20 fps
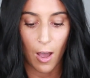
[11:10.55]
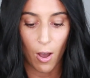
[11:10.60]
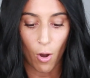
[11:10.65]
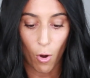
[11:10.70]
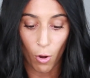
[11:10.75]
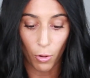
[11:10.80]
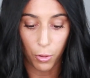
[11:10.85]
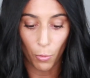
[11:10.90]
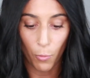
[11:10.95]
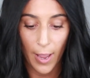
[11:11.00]

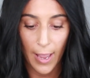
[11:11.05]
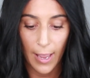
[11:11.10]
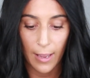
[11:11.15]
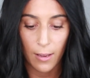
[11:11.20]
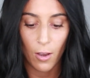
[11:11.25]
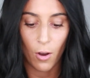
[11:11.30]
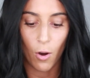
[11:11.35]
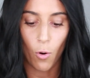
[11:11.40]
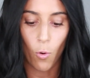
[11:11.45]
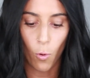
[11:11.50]
all the
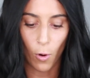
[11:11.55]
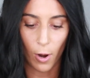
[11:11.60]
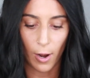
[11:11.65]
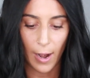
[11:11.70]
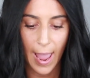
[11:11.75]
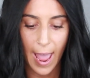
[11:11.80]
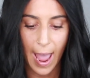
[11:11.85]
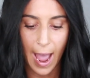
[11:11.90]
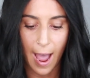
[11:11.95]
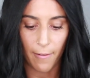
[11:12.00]
way or
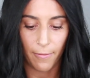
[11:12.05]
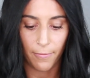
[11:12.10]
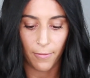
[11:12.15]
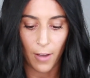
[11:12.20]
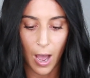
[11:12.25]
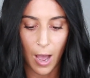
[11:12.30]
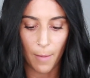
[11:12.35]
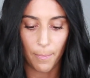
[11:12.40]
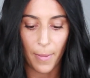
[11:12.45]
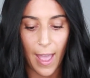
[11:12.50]
half
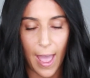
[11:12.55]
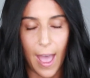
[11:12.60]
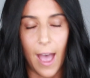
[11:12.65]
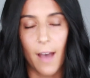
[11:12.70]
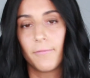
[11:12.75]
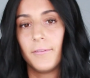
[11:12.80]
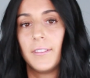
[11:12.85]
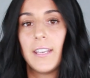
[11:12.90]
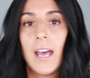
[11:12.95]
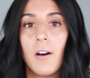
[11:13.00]
up,
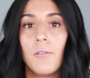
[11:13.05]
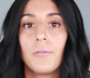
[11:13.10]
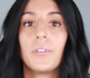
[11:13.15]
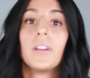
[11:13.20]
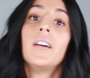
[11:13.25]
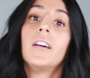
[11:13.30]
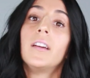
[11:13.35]
half down?